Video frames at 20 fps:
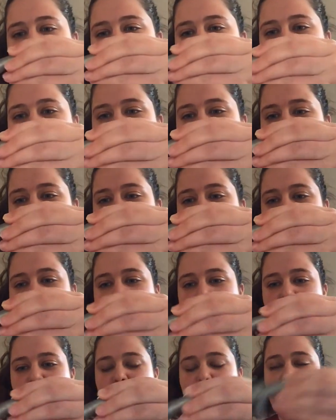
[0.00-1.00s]
Now, in
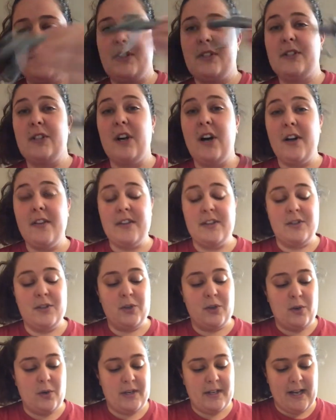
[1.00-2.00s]
order to install this,
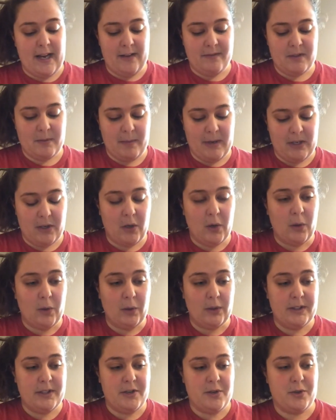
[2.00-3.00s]
you're going to have to make a
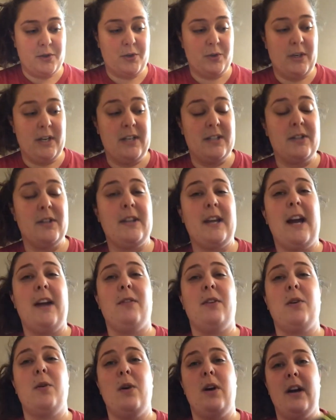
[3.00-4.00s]
hole in your tree, so
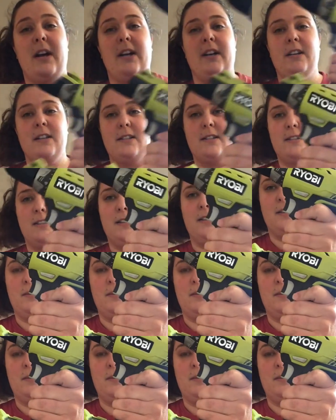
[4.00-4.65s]
that requires